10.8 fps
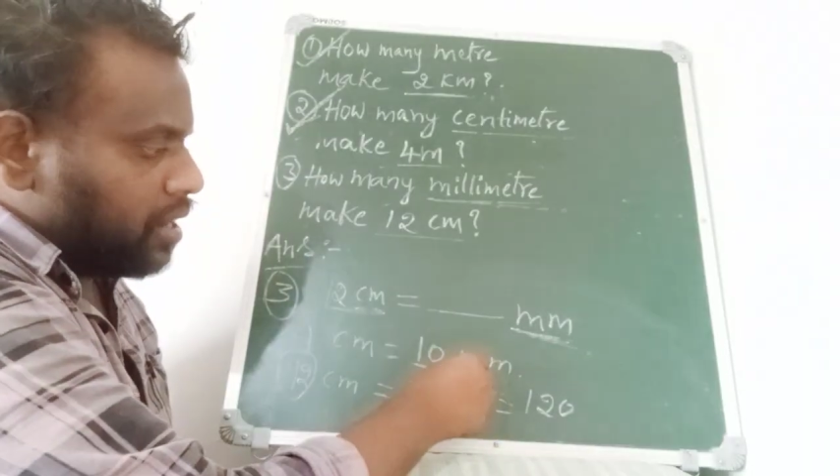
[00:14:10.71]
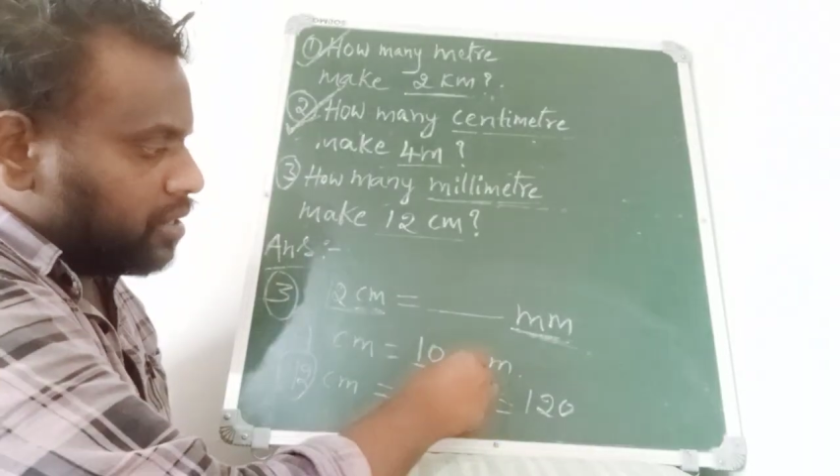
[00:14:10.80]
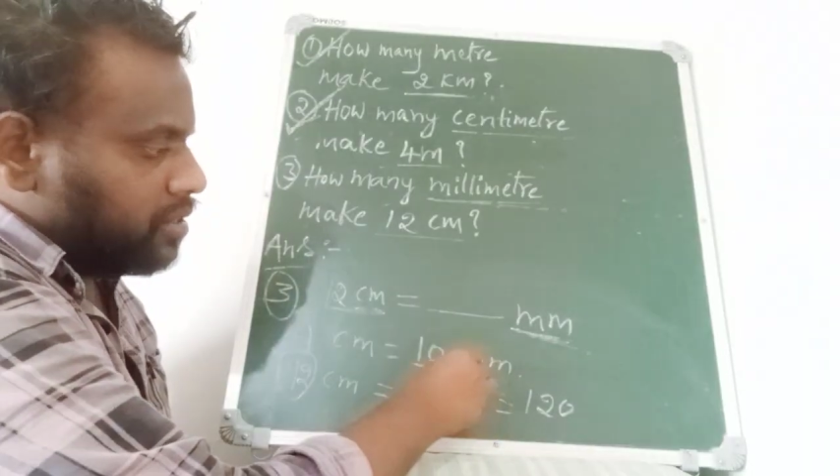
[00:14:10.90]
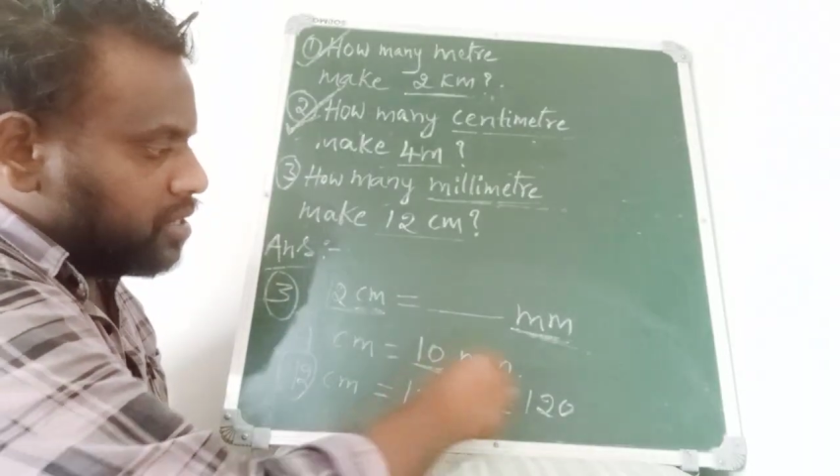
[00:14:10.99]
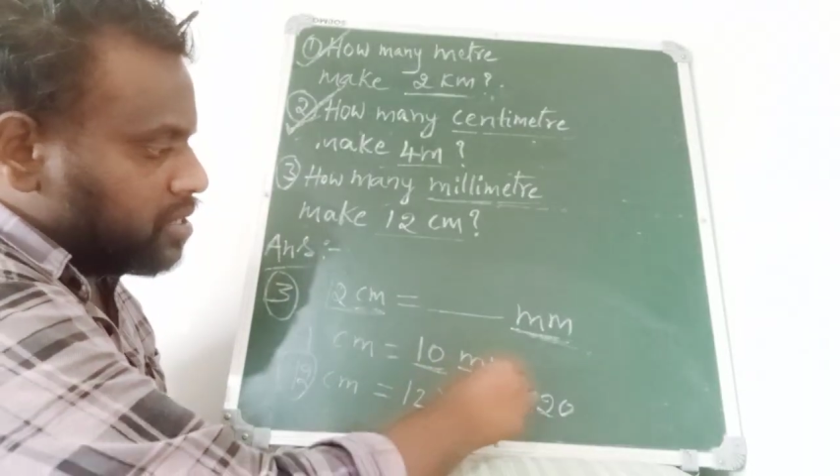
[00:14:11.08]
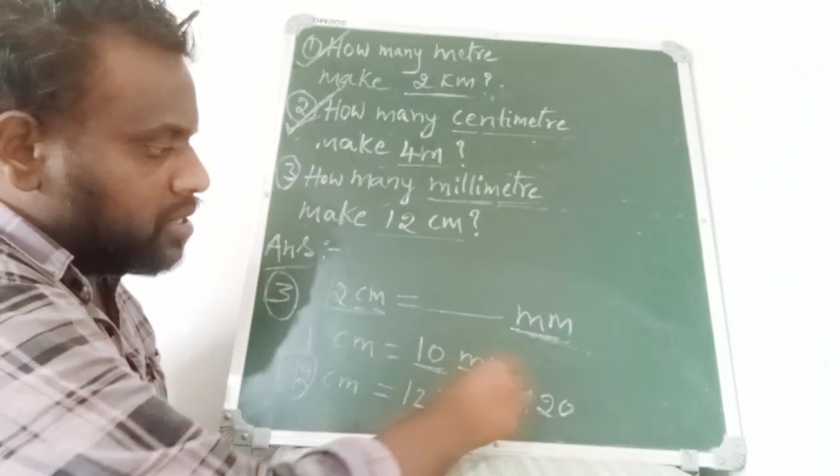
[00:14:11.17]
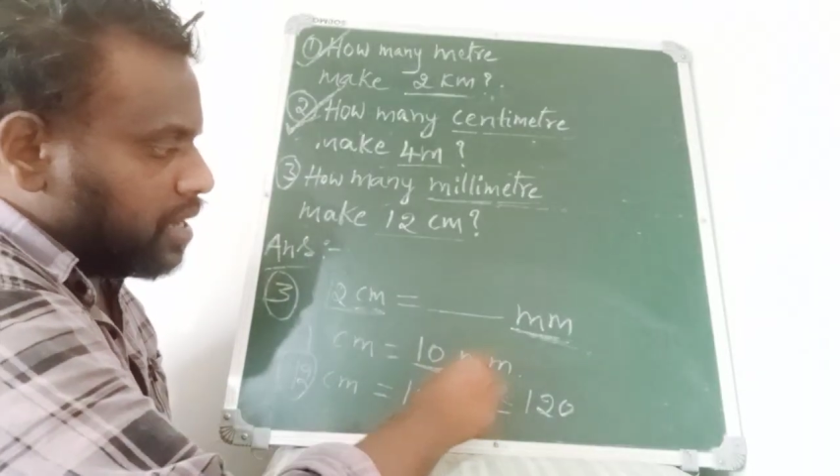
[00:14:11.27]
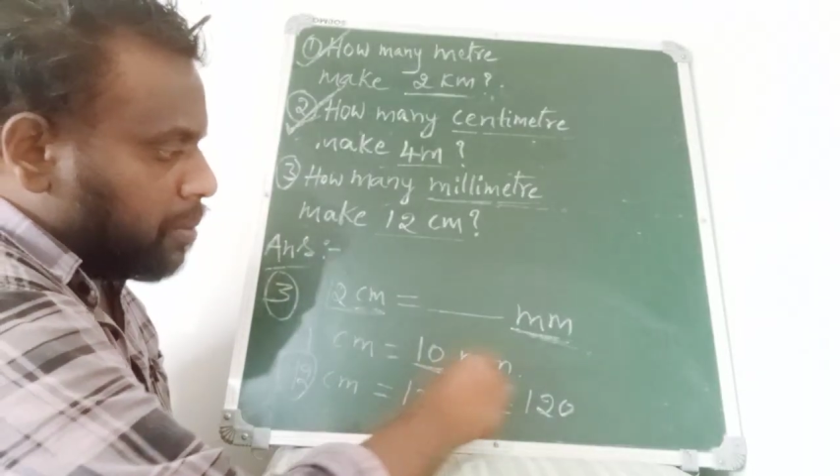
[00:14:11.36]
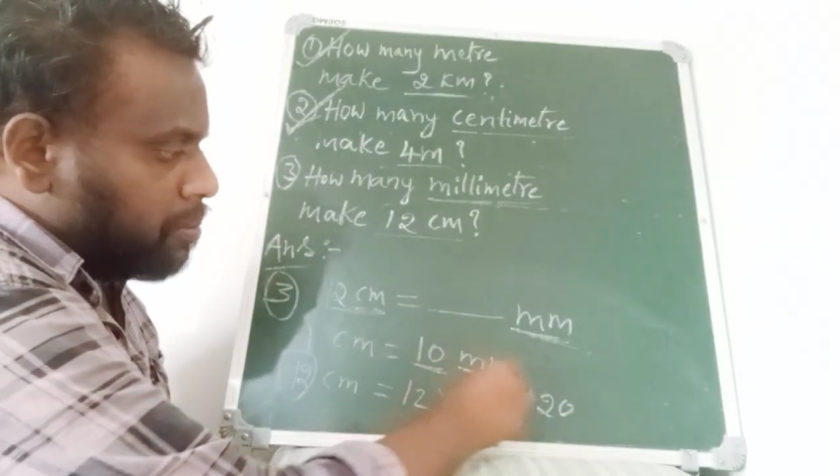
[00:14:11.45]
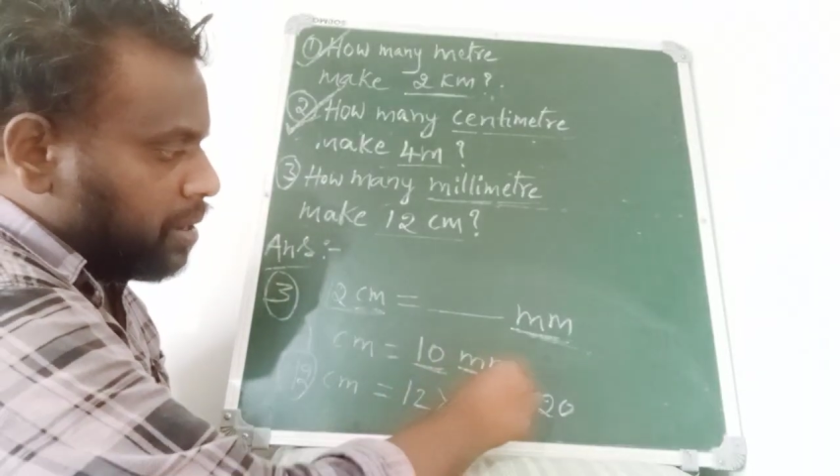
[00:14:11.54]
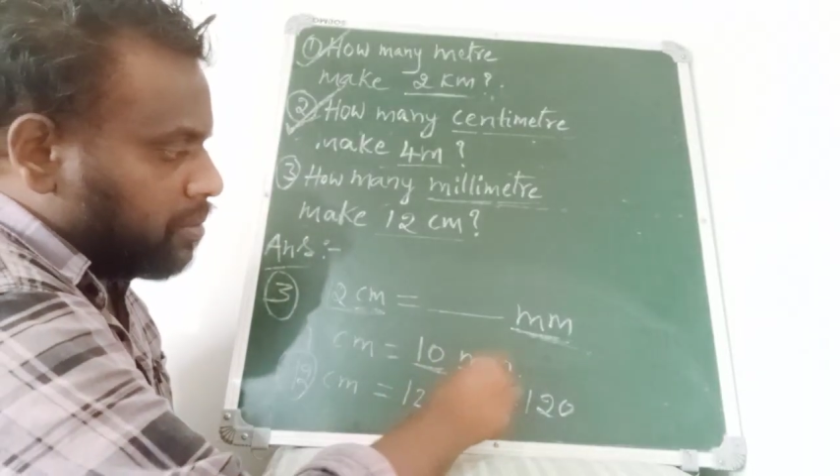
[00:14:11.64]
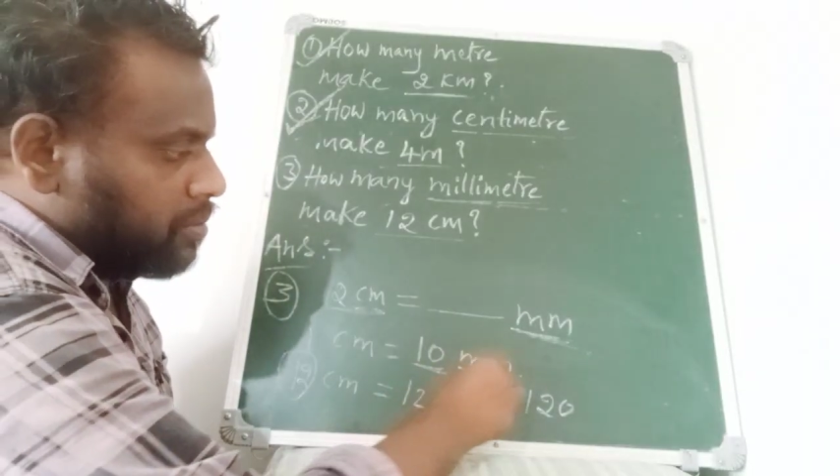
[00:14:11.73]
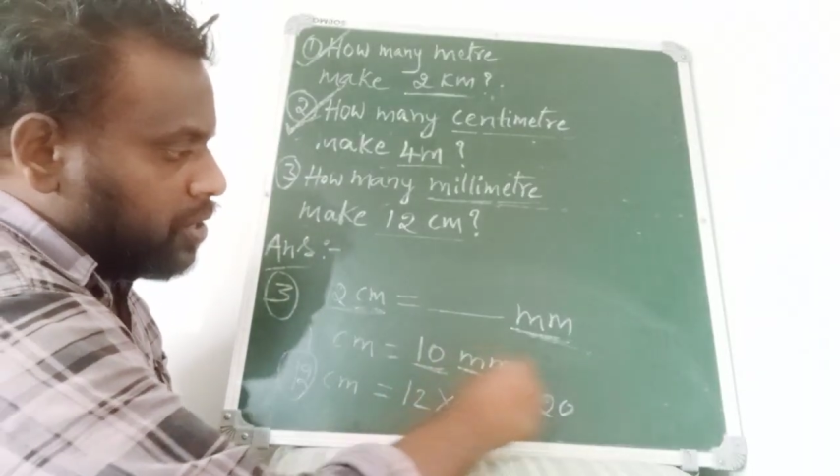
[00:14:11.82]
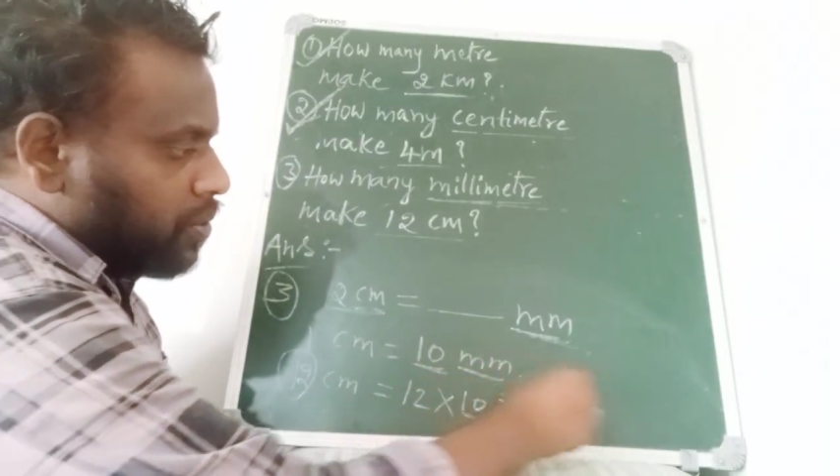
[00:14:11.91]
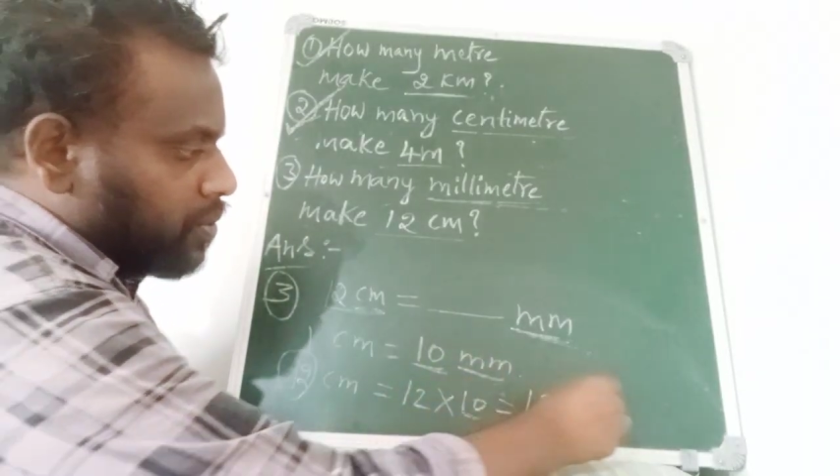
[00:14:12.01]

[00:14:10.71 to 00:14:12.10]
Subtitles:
and this mm you